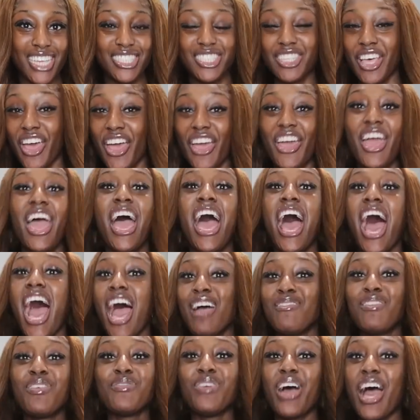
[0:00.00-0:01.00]
So I
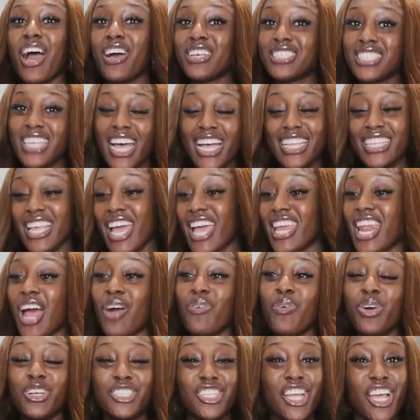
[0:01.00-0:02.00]
remember I was sat there and I
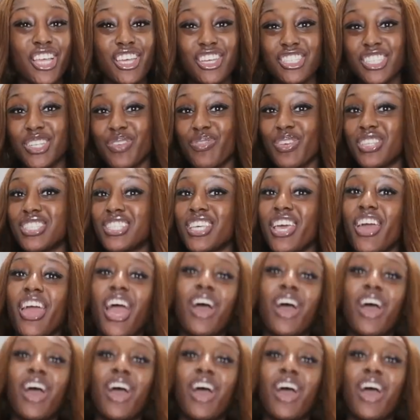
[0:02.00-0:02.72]
watched her YouTube video,